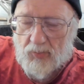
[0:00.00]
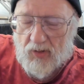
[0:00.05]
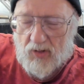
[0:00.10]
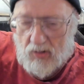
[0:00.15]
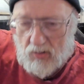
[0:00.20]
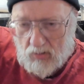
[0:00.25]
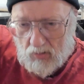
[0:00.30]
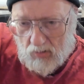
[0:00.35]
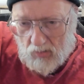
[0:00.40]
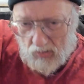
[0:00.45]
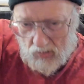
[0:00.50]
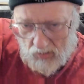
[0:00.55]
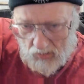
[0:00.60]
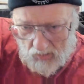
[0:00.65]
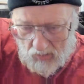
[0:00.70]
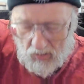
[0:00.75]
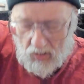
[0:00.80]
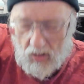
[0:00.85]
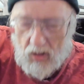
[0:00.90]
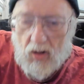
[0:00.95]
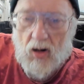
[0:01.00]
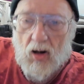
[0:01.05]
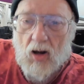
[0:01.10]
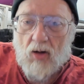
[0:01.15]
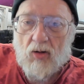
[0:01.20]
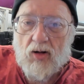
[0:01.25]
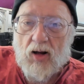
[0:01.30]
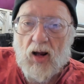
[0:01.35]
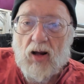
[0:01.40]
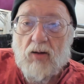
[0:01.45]
And
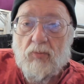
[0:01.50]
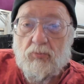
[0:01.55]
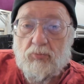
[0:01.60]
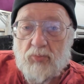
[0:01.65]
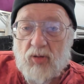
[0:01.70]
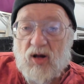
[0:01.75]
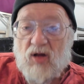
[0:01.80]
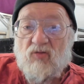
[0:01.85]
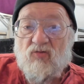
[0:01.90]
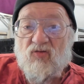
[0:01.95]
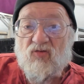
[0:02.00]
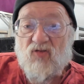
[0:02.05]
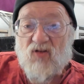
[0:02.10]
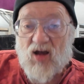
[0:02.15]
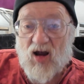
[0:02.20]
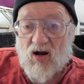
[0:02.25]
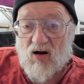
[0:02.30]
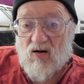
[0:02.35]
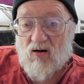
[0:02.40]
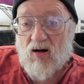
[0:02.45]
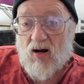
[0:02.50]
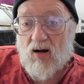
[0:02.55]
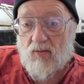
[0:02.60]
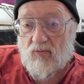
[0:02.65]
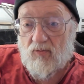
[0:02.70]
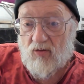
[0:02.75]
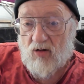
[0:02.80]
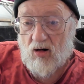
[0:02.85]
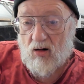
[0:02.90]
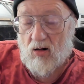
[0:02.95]
okay, be very,
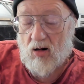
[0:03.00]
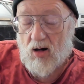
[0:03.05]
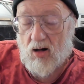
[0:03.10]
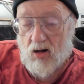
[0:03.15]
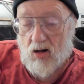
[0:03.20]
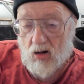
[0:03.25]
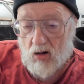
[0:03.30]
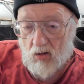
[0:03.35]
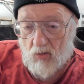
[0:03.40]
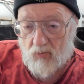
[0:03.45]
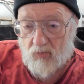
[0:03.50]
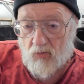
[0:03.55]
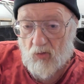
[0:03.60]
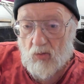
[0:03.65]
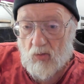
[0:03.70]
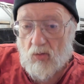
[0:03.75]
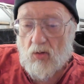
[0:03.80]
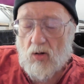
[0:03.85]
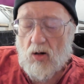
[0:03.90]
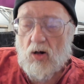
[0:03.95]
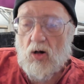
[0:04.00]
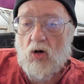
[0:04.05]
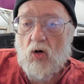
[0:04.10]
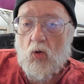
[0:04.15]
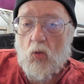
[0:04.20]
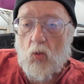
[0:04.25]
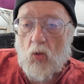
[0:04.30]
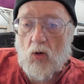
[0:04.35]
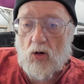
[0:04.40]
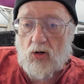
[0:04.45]
very careful
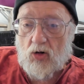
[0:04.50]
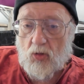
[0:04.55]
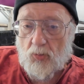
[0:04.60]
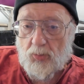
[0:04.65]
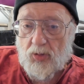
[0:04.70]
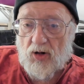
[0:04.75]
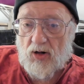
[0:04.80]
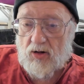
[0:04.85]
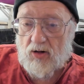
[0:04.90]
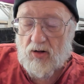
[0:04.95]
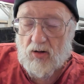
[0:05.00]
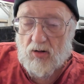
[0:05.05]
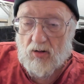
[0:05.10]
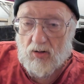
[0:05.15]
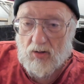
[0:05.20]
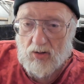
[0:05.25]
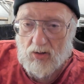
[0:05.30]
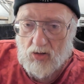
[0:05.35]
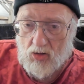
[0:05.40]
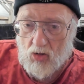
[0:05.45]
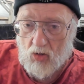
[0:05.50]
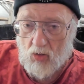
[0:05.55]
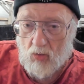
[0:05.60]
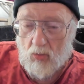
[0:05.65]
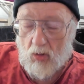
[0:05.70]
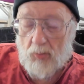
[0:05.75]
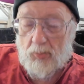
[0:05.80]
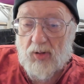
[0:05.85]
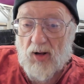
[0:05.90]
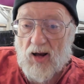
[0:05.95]
when you put your
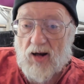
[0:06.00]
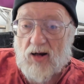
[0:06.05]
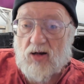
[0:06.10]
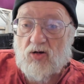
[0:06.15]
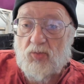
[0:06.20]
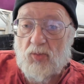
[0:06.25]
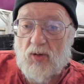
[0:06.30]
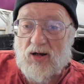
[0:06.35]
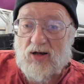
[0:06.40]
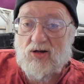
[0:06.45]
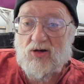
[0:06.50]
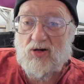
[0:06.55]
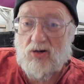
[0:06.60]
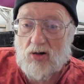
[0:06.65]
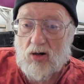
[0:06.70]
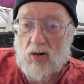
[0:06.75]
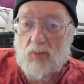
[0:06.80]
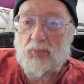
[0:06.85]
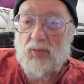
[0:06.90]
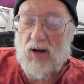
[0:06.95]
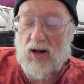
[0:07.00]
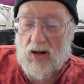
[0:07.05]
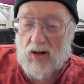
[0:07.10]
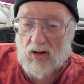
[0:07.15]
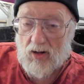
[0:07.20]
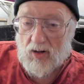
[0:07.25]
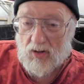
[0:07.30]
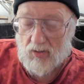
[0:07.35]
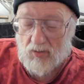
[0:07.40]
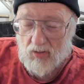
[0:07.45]
replacement chip
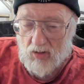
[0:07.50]
in.